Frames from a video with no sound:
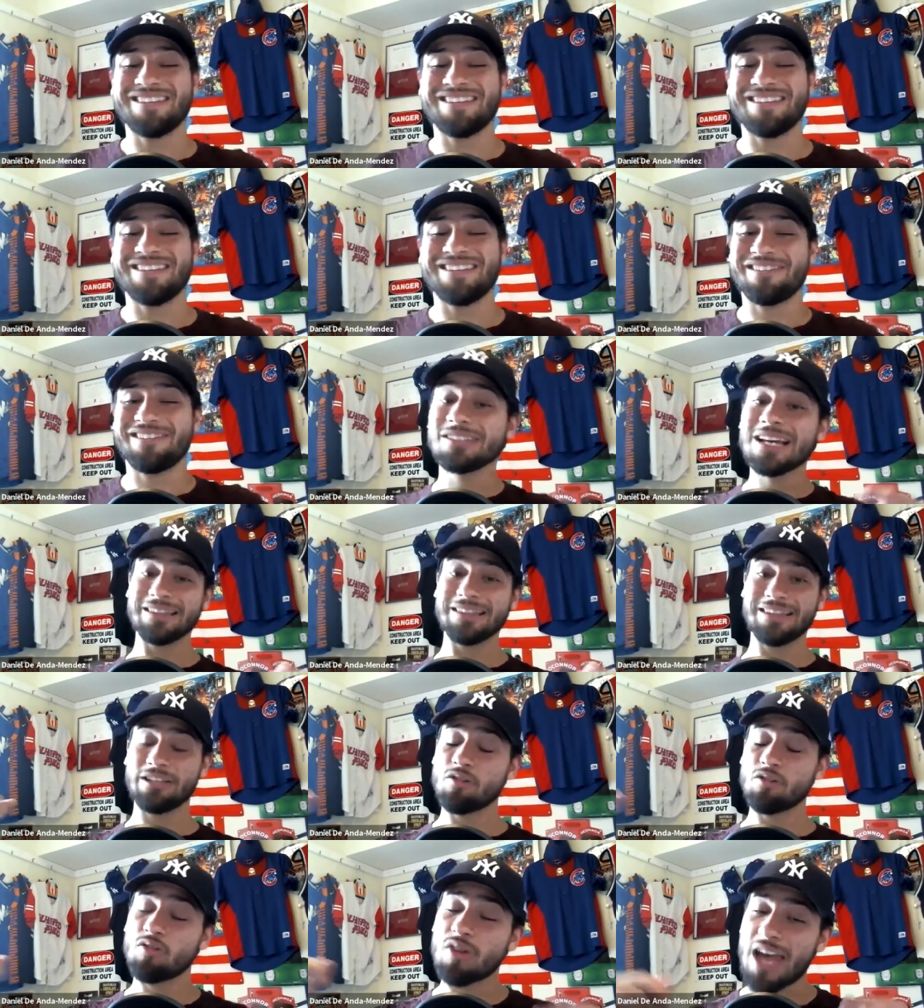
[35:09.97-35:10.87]
They
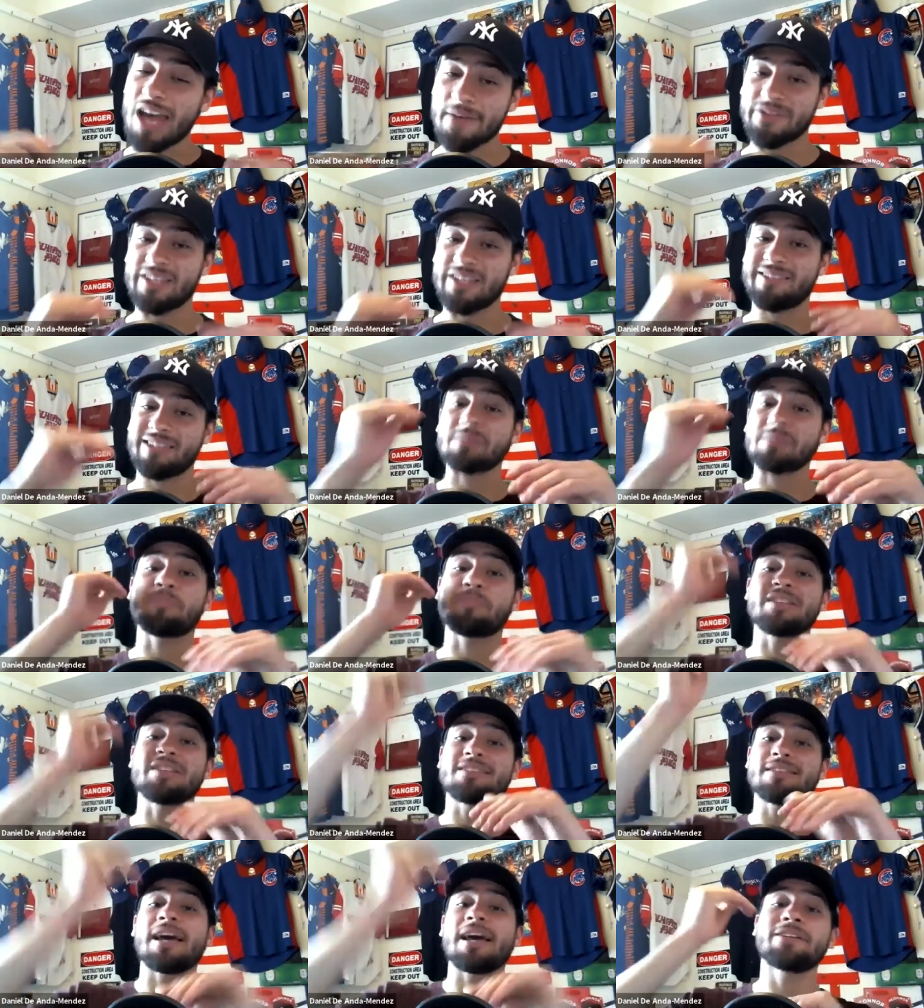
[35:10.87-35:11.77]
don't have the
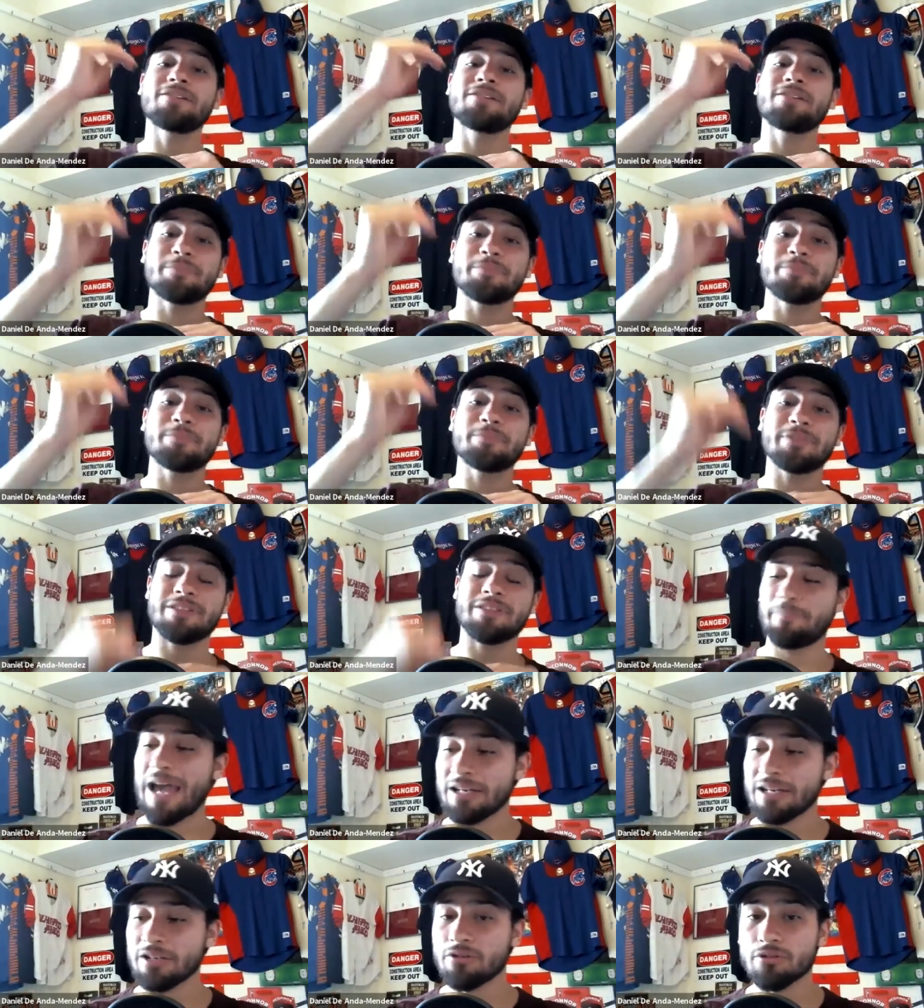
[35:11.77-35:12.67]
deepest lineup in their
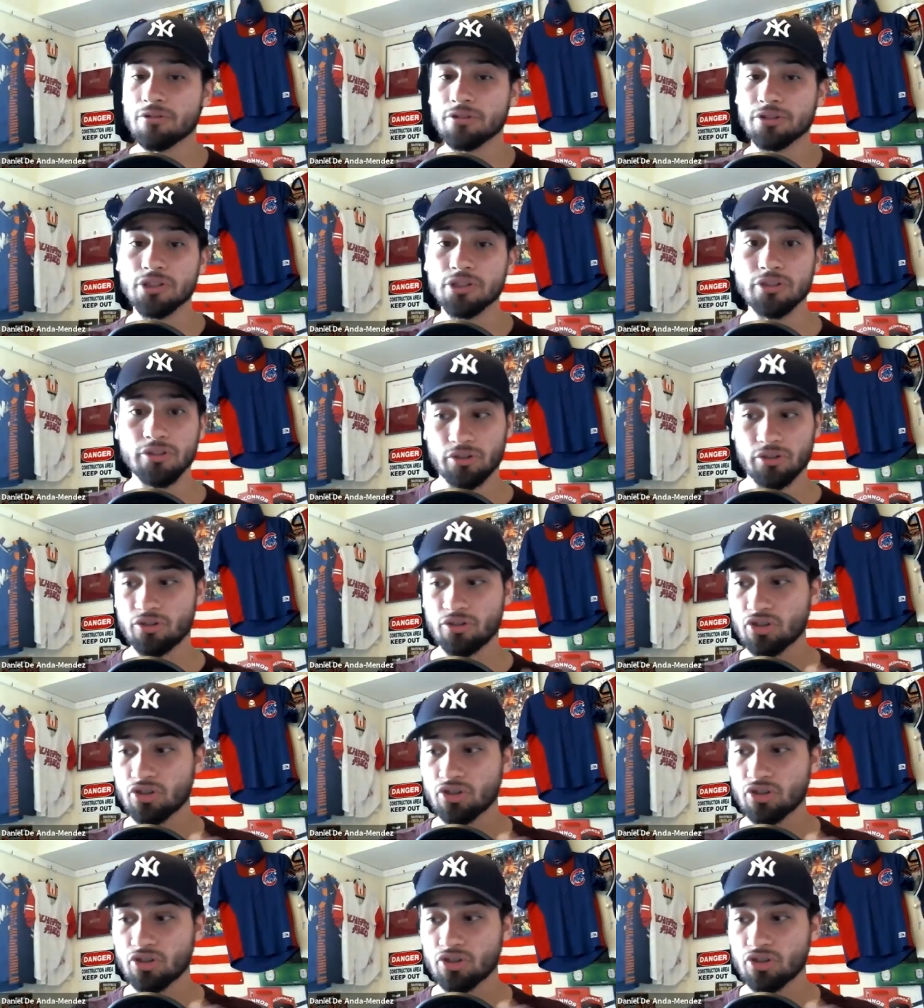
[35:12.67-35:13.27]
batting order.